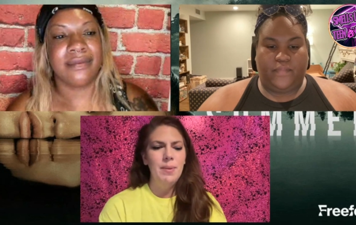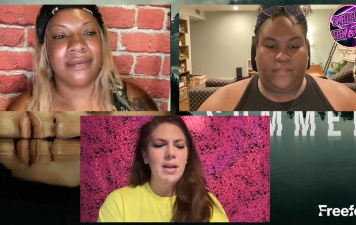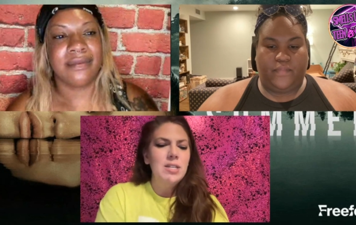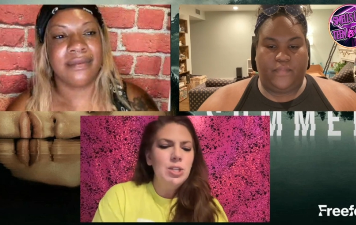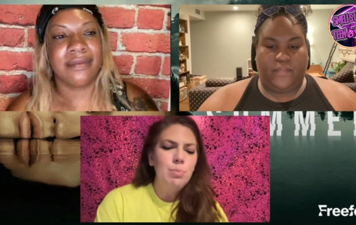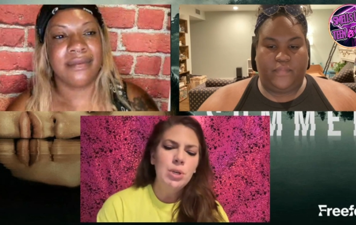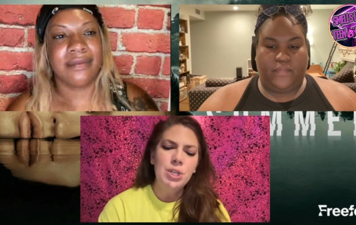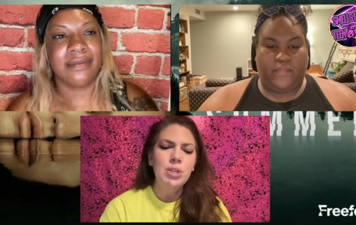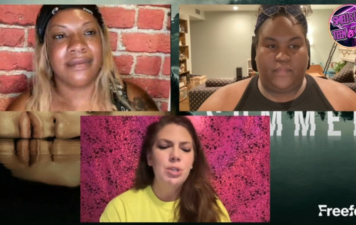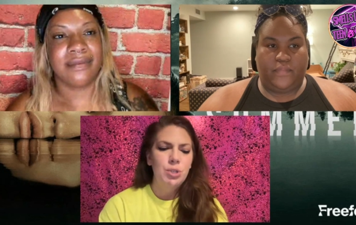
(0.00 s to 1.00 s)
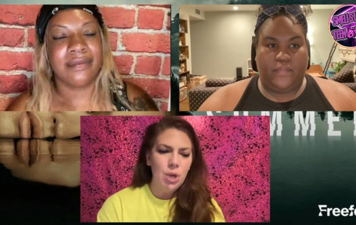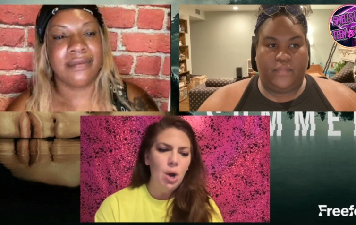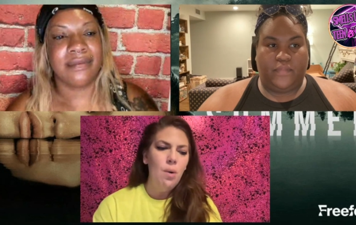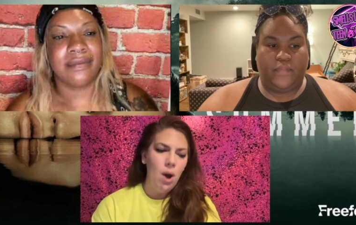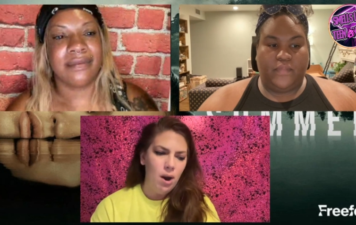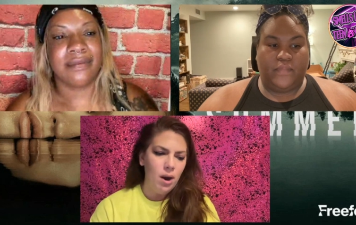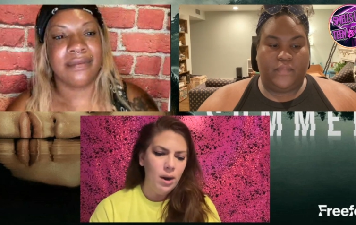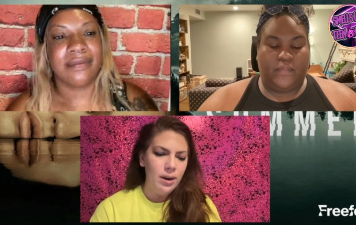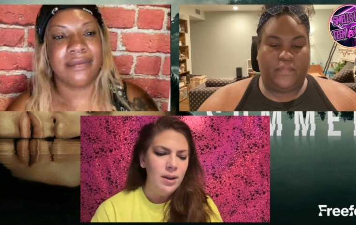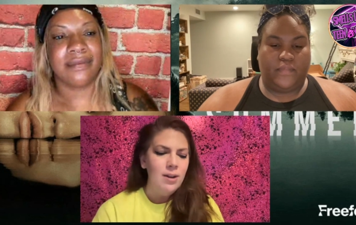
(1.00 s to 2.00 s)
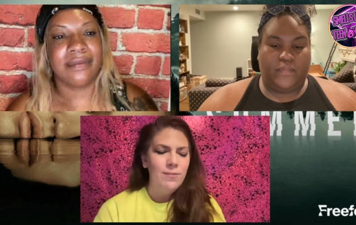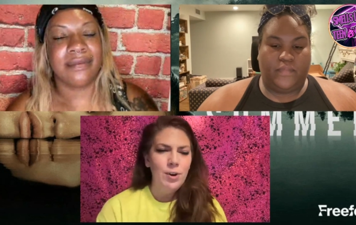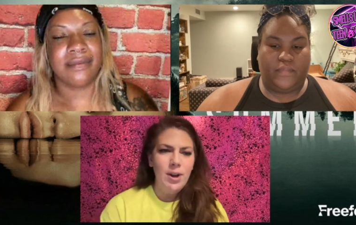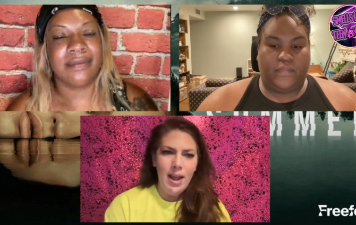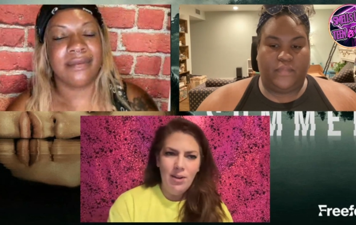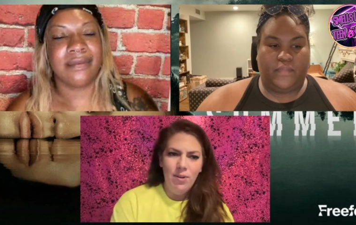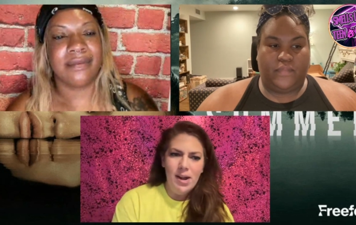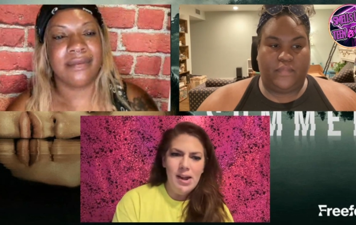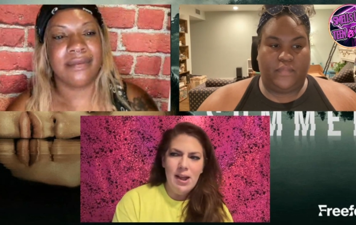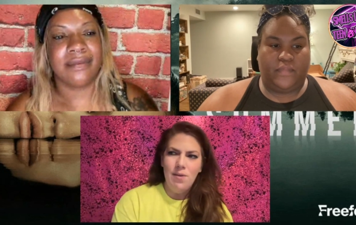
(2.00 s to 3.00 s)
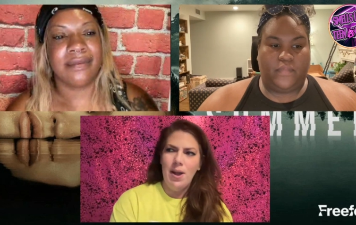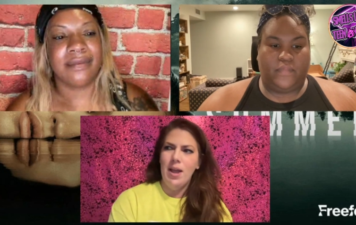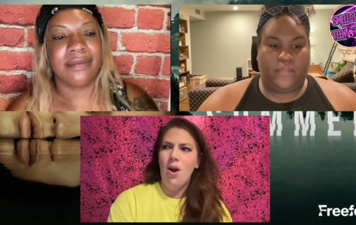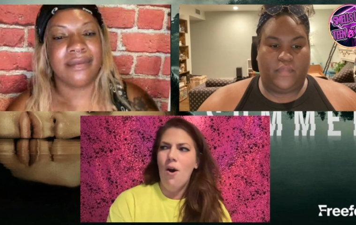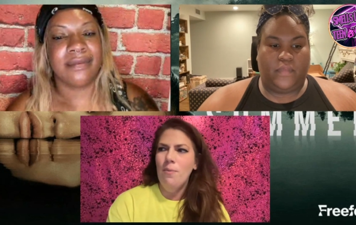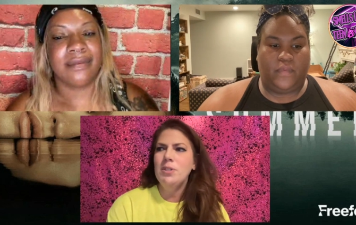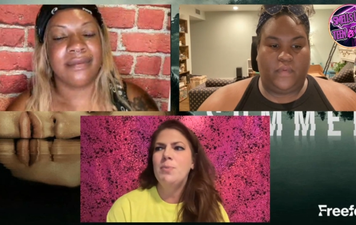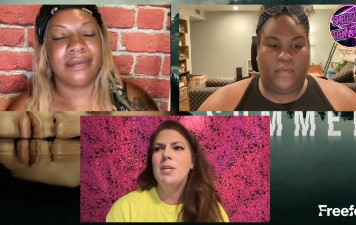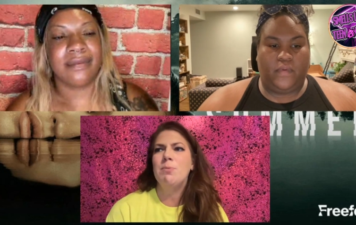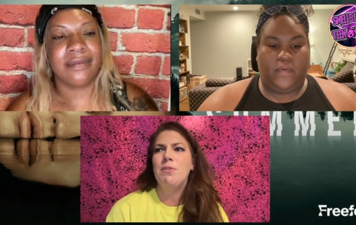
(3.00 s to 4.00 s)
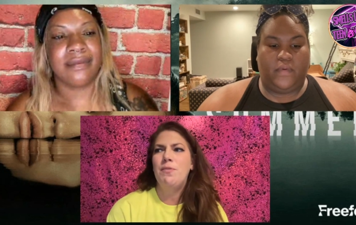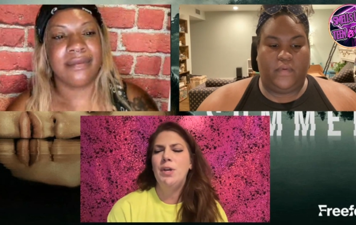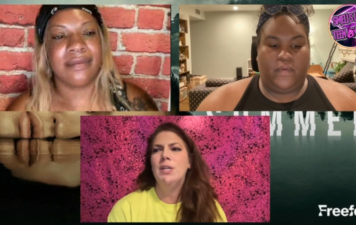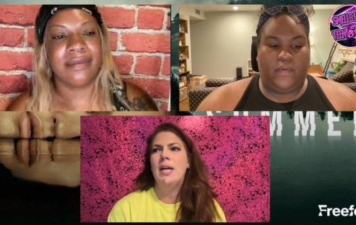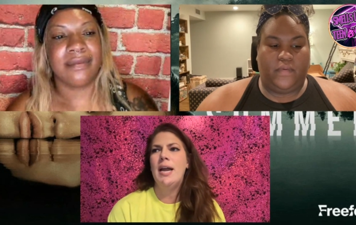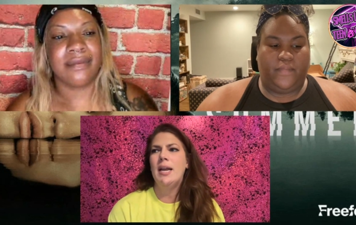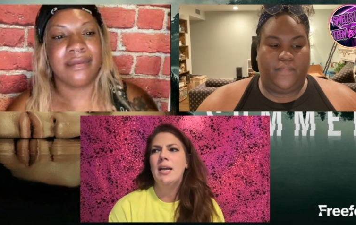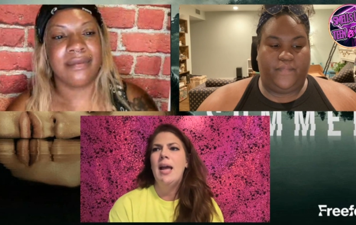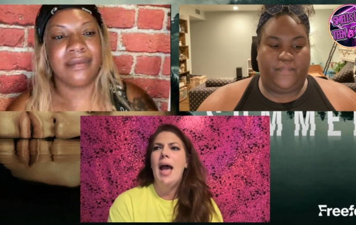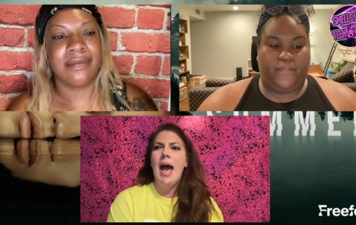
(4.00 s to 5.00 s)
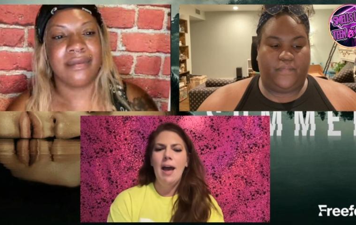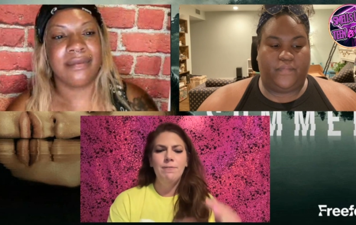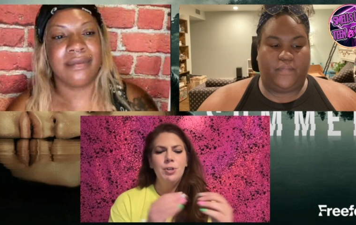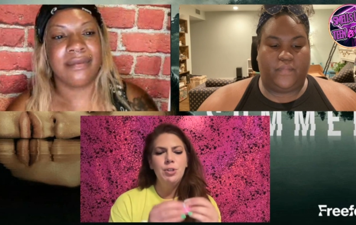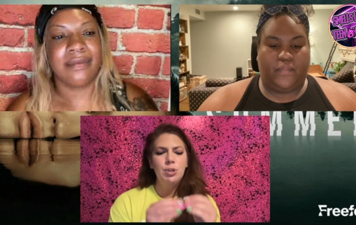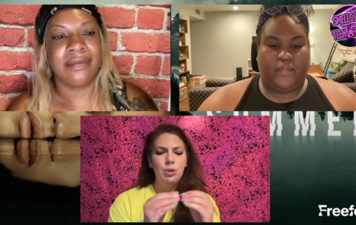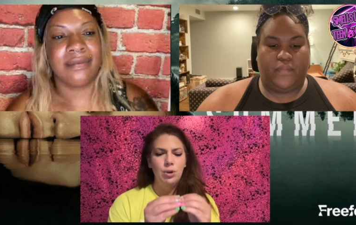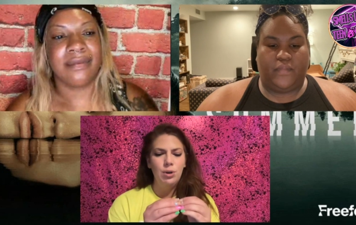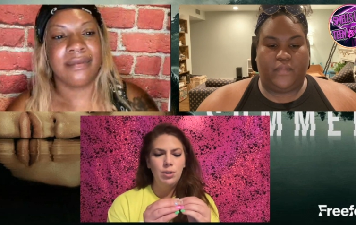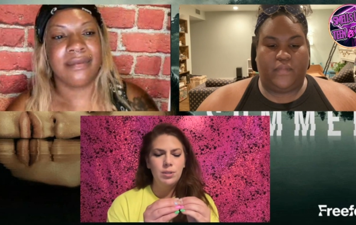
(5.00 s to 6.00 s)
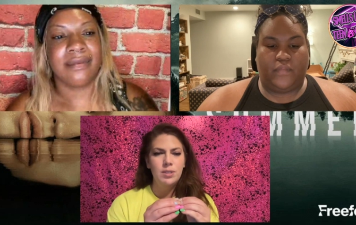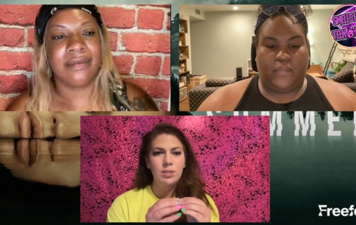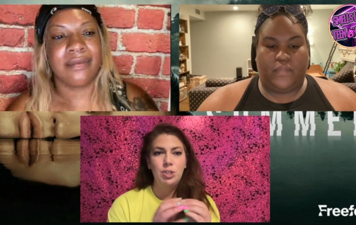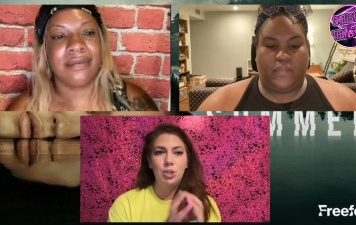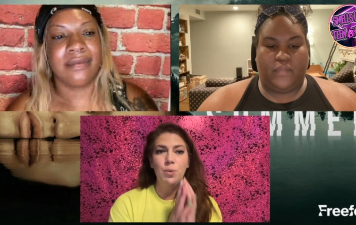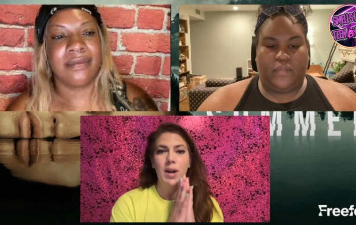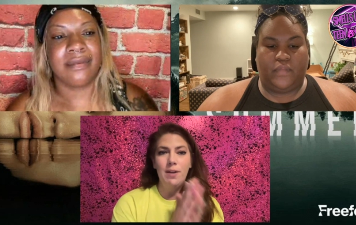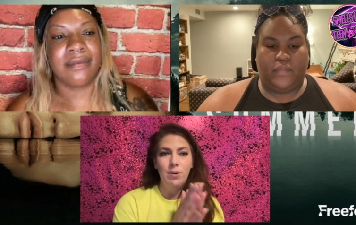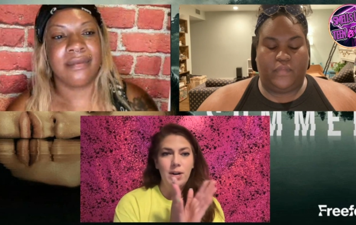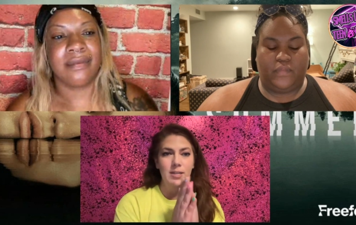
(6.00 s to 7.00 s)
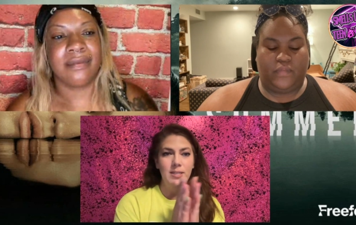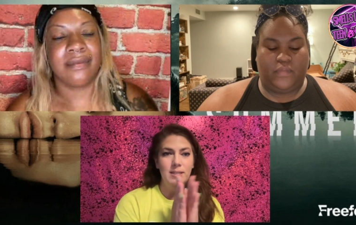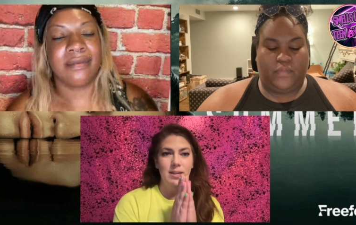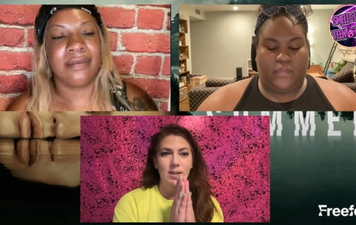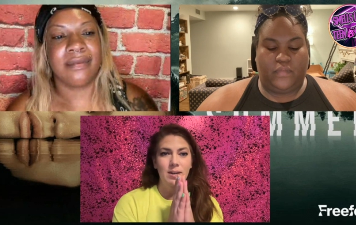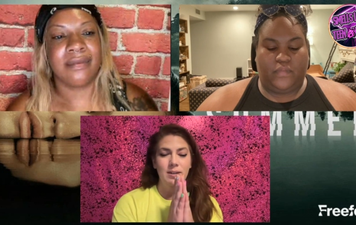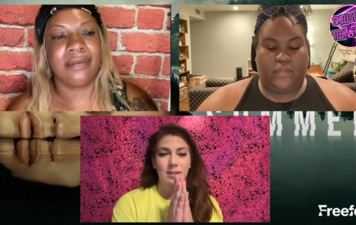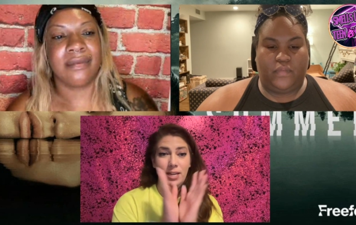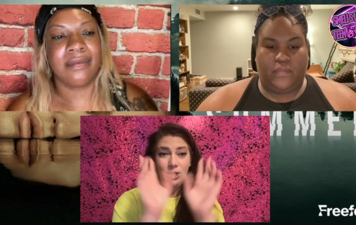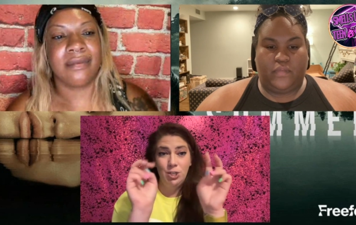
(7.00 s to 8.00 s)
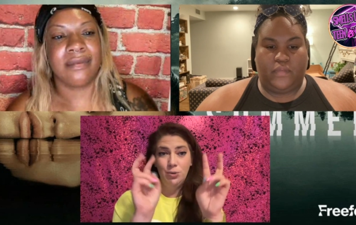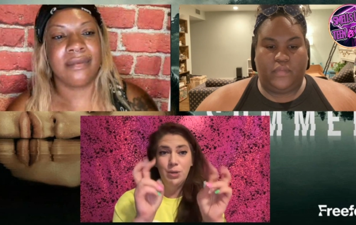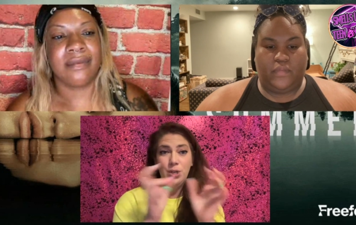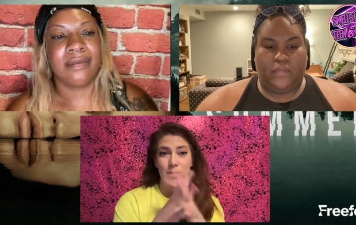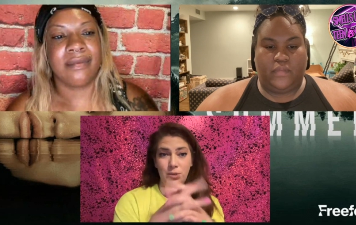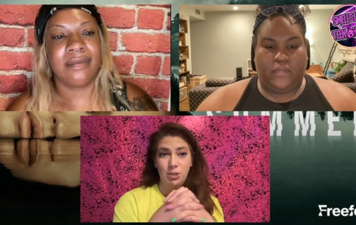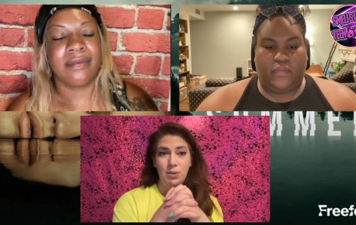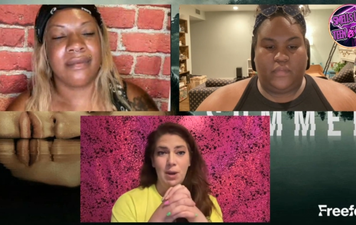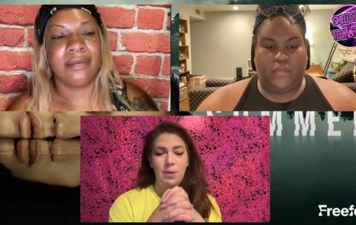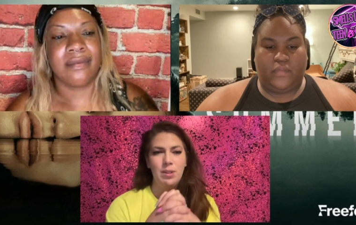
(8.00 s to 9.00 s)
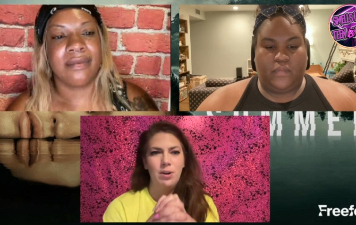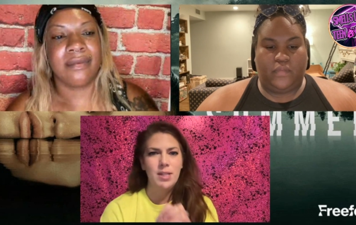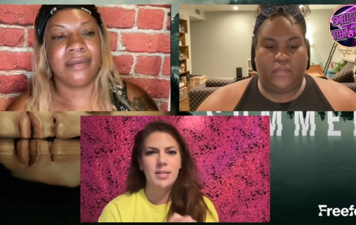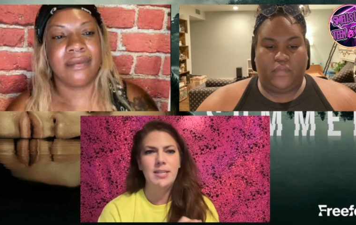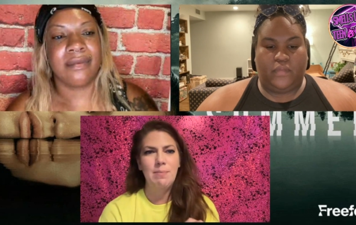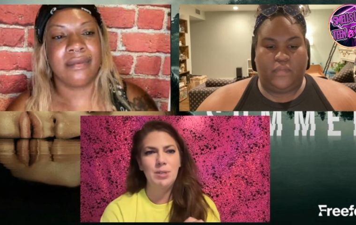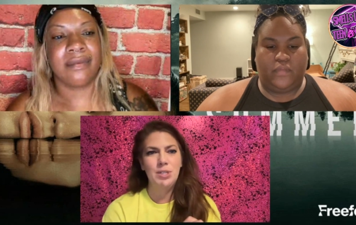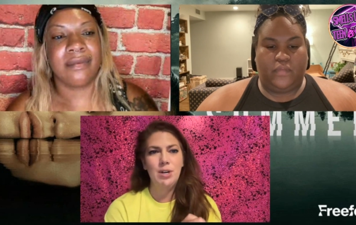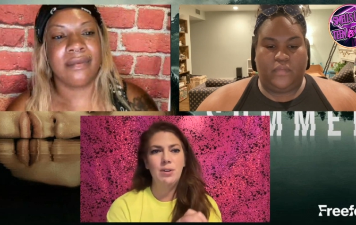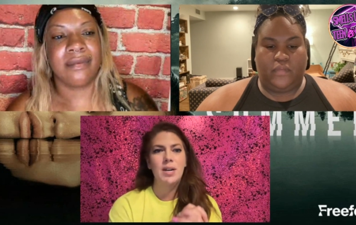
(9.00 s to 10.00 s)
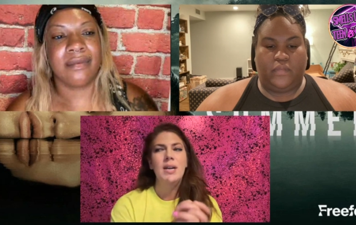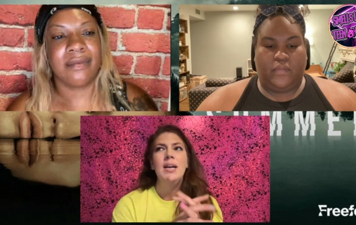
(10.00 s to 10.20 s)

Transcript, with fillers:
Speaker 1: because they're pushing so hard for Ned right now, it almost makes me feel like after the girls do whatever it is that they're, they do or don't do that we learn in this episode,